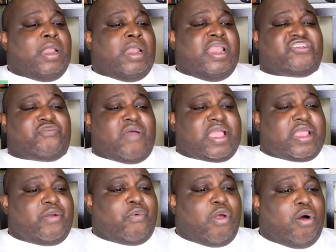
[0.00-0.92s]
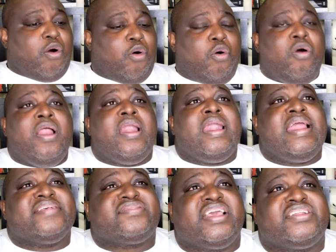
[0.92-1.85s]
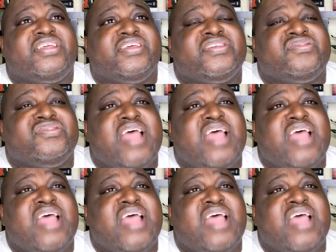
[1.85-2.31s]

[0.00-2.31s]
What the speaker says: Let's rock and roll. Let's get to this